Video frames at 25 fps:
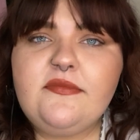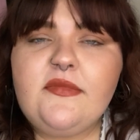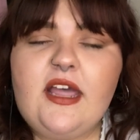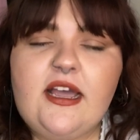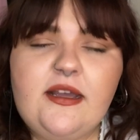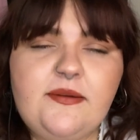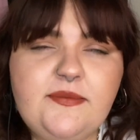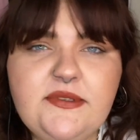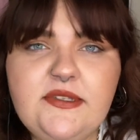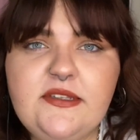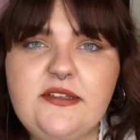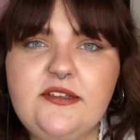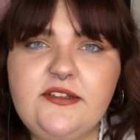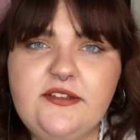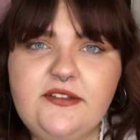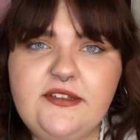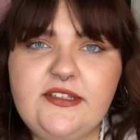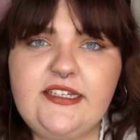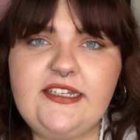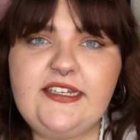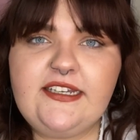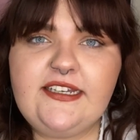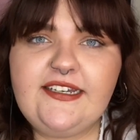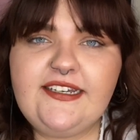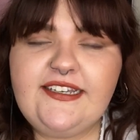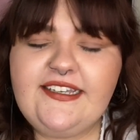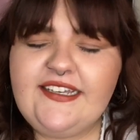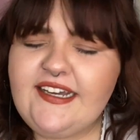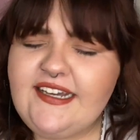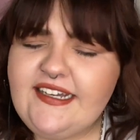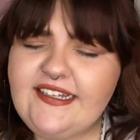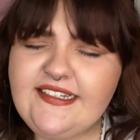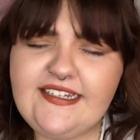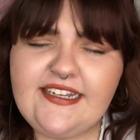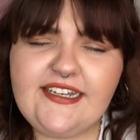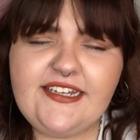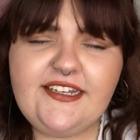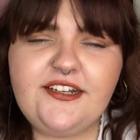Absolutely.
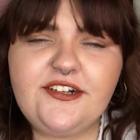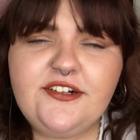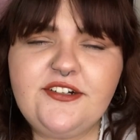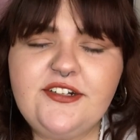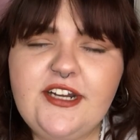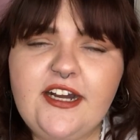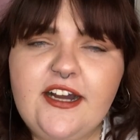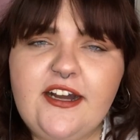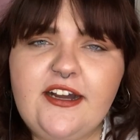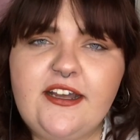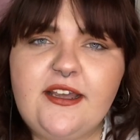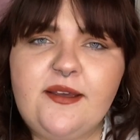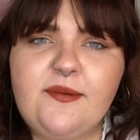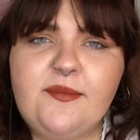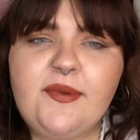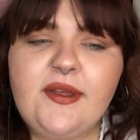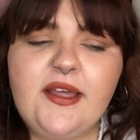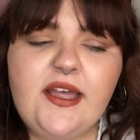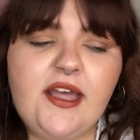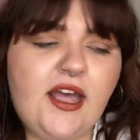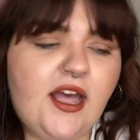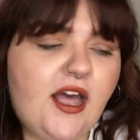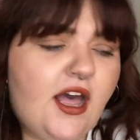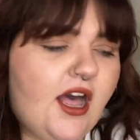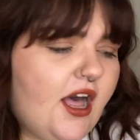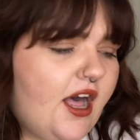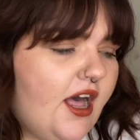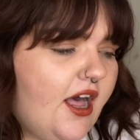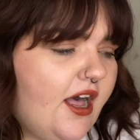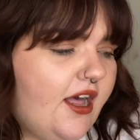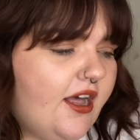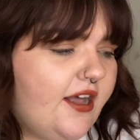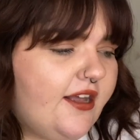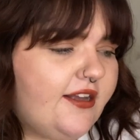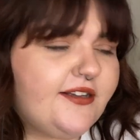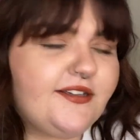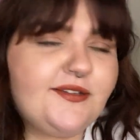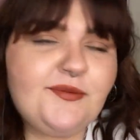Yeah, take your time.
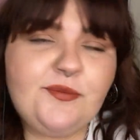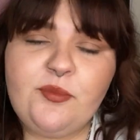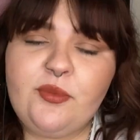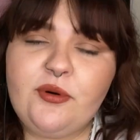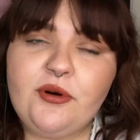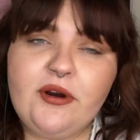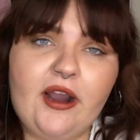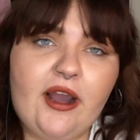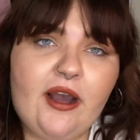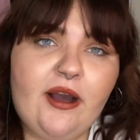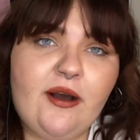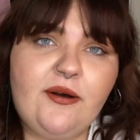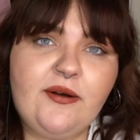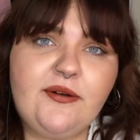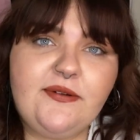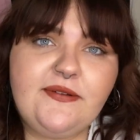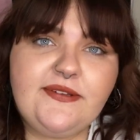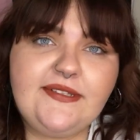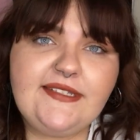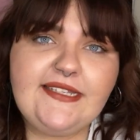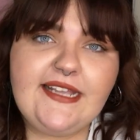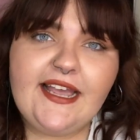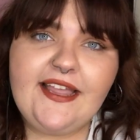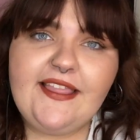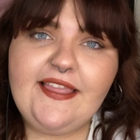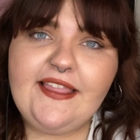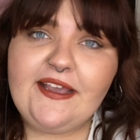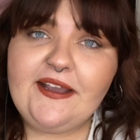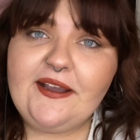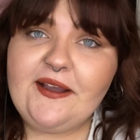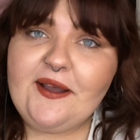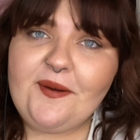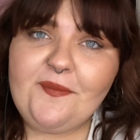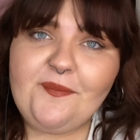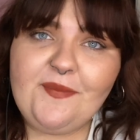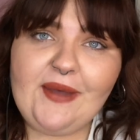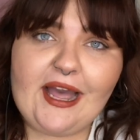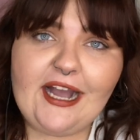Browse and then
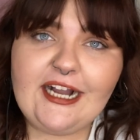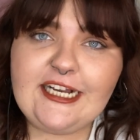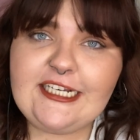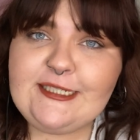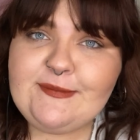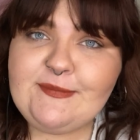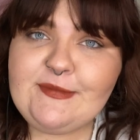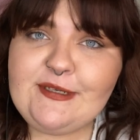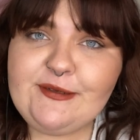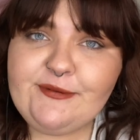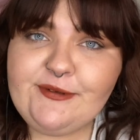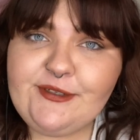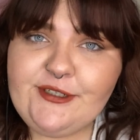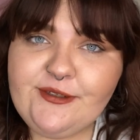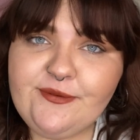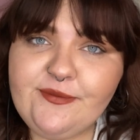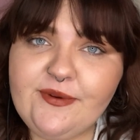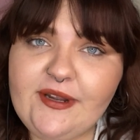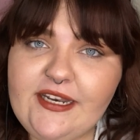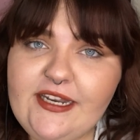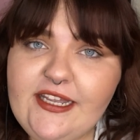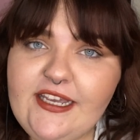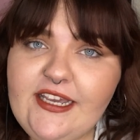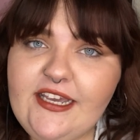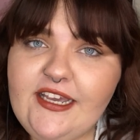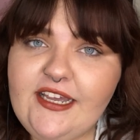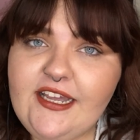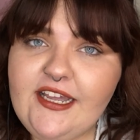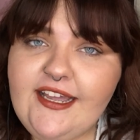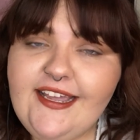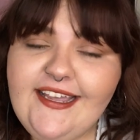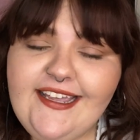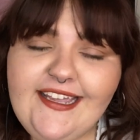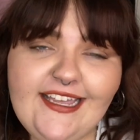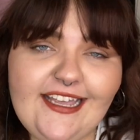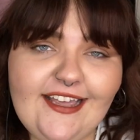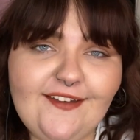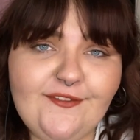come back to me when you're ready
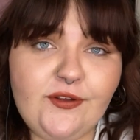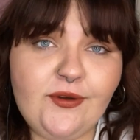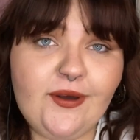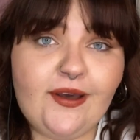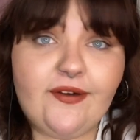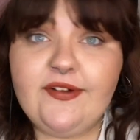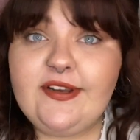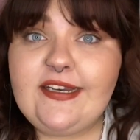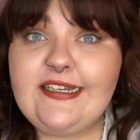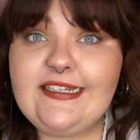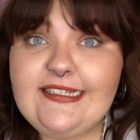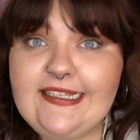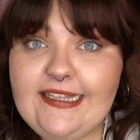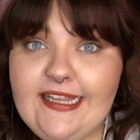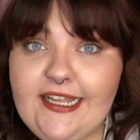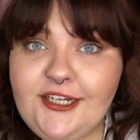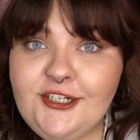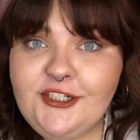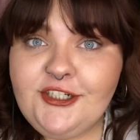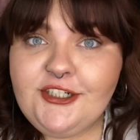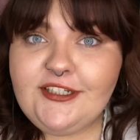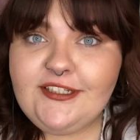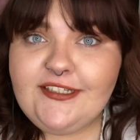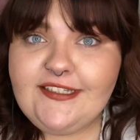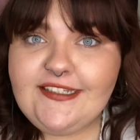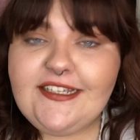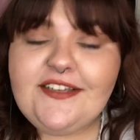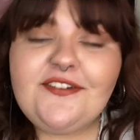if you have any selections.